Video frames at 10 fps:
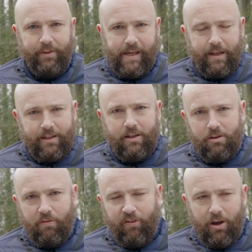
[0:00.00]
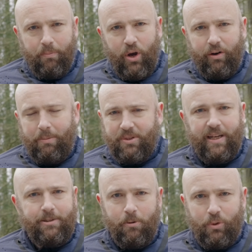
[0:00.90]
They added a new firmware
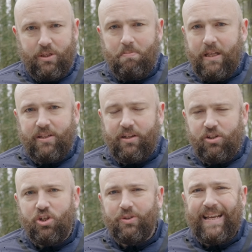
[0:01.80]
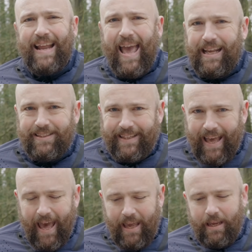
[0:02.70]
update to it, which means it can shoot in
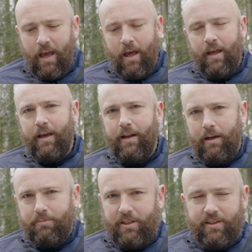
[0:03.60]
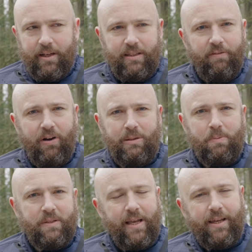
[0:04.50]
8K at up to 30 frames
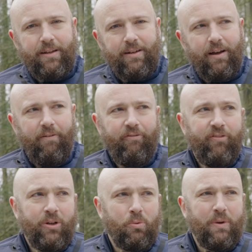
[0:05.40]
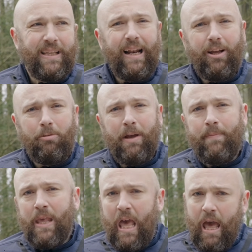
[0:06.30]
per second. I've fiddled with it a little
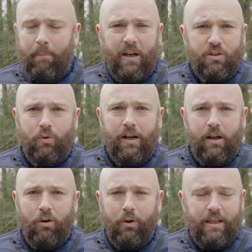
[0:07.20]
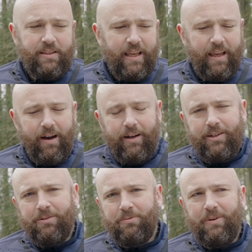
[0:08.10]
bit, but it's really noisy. I
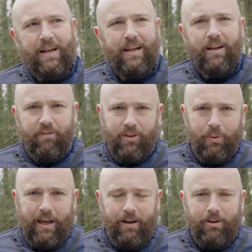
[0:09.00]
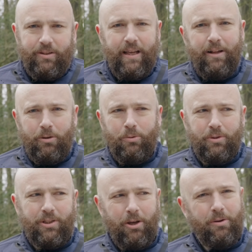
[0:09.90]
don't really love the way it looks. And
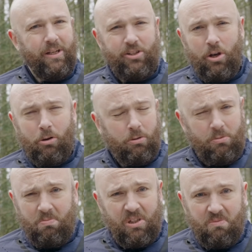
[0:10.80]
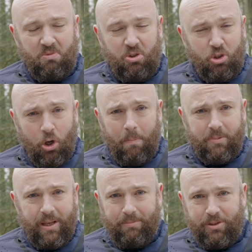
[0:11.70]
also, it just
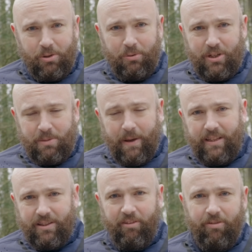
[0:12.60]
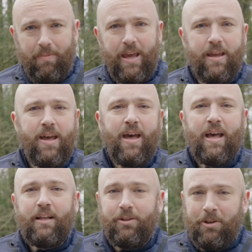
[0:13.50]
chomps up storage space. So for me,
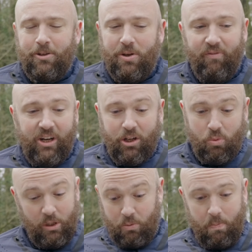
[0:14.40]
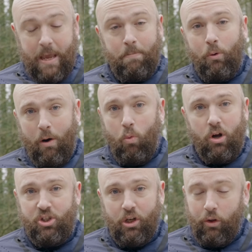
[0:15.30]
doing YouTube videos, which people are
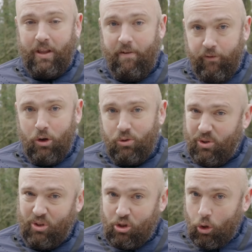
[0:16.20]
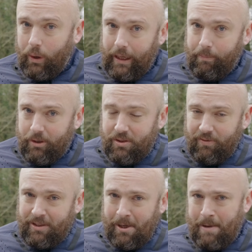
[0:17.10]
watching on their phones on the toilet most of
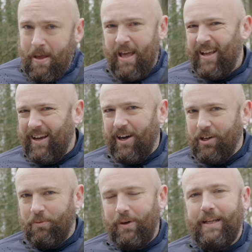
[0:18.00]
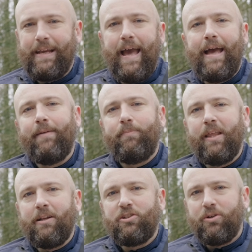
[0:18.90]
the time, I don't really care
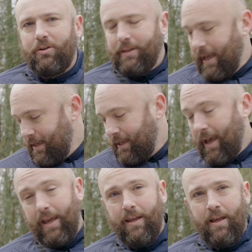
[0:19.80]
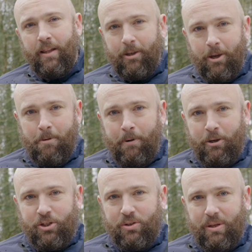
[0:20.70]
that it's got 8K. The GoPro
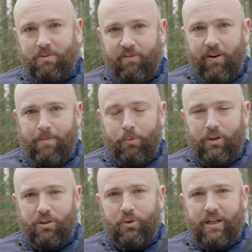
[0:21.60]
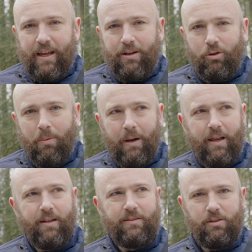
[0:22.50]
shoots up to 5.3K
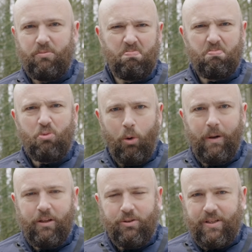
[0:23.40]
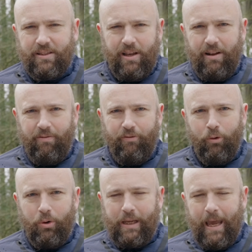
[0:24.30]
normally, and you normally use this in
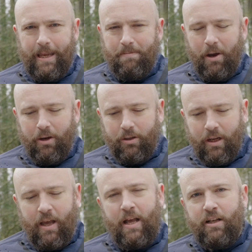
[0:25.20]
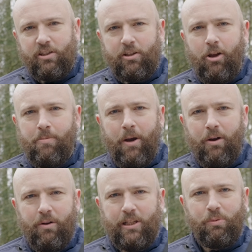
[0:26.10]
4K mode. Slow
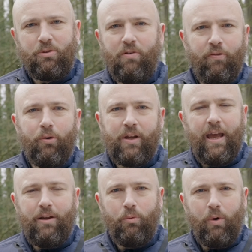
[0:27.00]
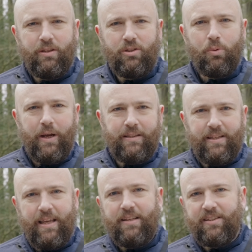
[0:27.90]
mode, this will do 4K
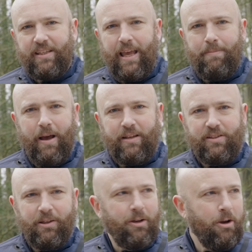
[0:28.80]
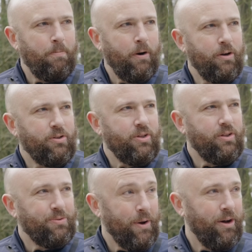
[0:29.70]
120, same as the GoPros
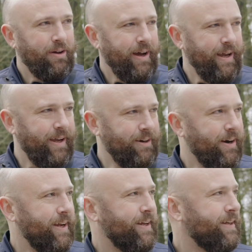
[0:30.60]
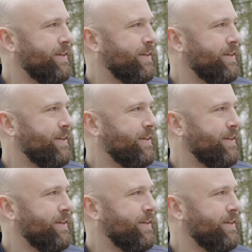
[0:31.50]
as well. Hiya, you're right.